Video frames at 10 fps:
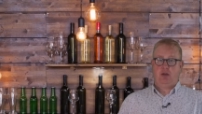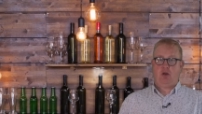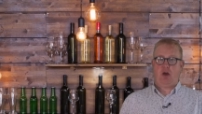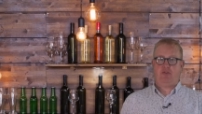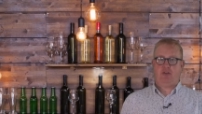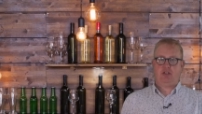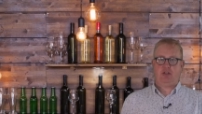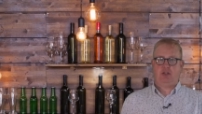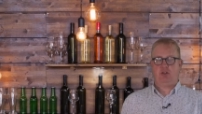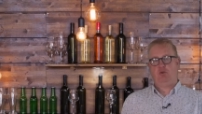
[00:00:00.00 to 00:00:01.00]
the kind of things
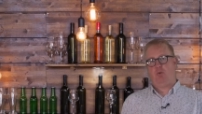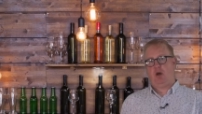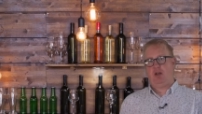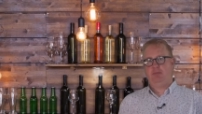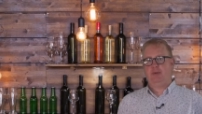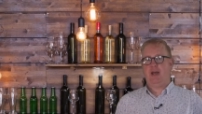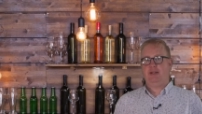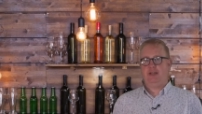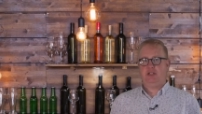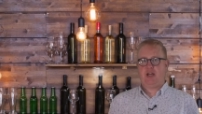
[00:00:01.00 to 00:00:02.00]
that I do while I'm uh,
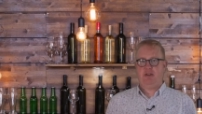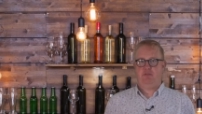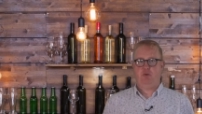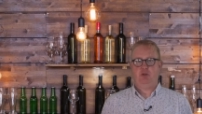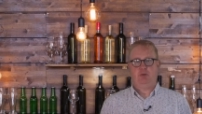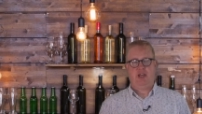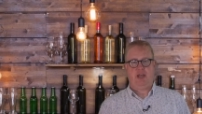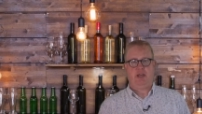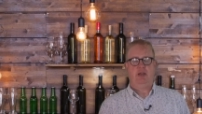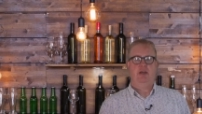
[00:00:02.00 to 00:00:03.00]
DJing for your
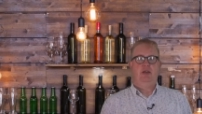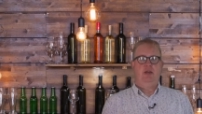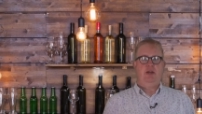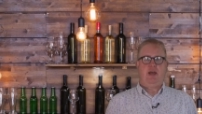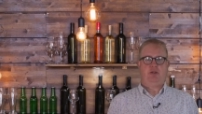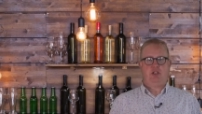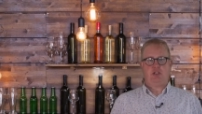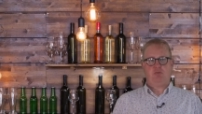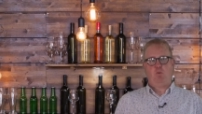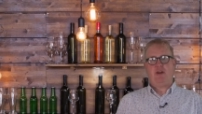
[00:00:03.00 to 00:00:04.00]
gig. Now,
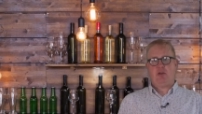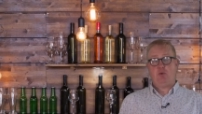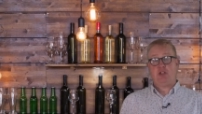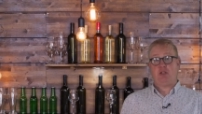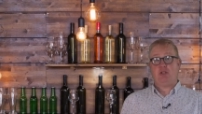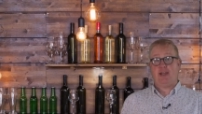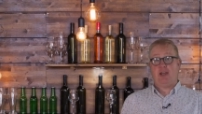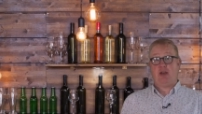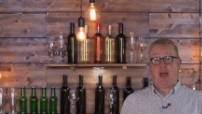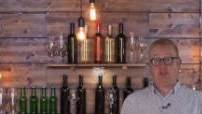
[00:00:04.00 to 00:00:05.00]
just one of the questions I
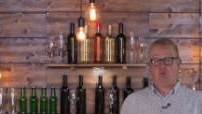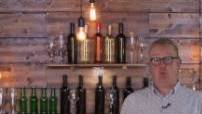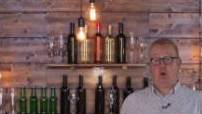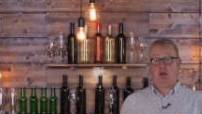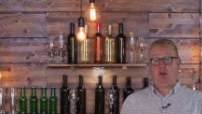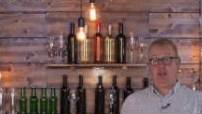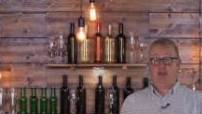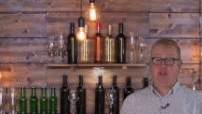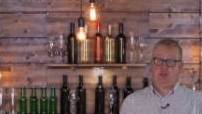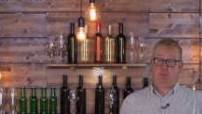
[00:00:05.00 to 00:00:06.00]
get asked quite a lot
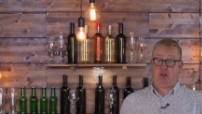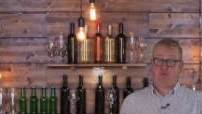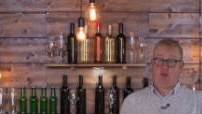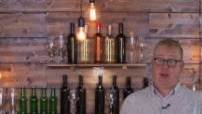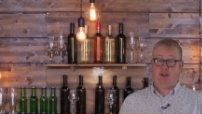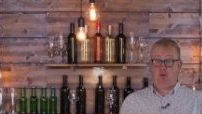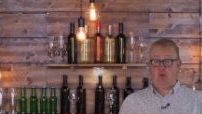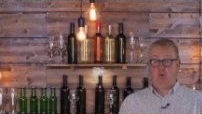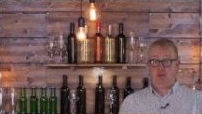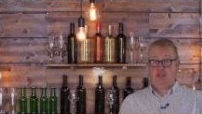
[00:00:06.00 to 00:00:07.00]
is Spotify
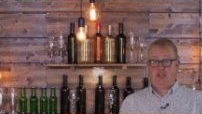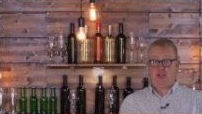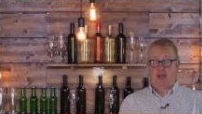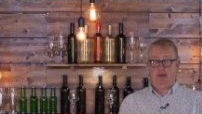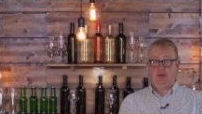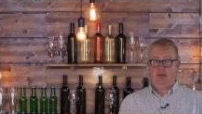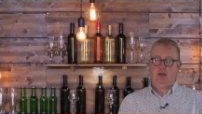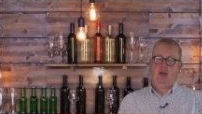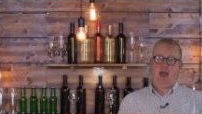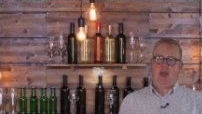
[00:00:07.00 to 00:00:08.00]
or DJ?
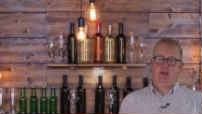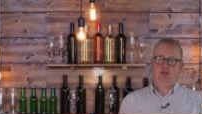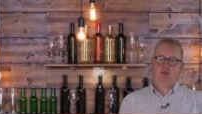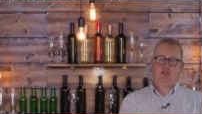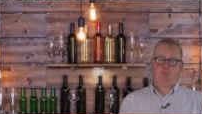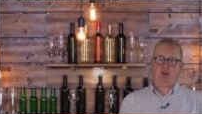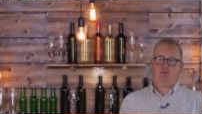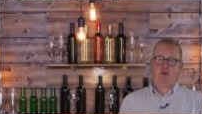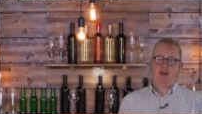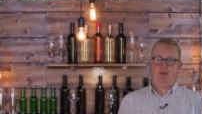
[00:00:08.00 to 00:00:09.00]
And
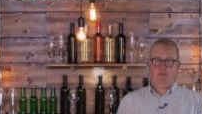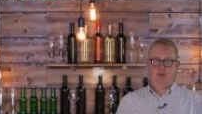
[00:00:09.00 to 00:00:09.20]
Spotify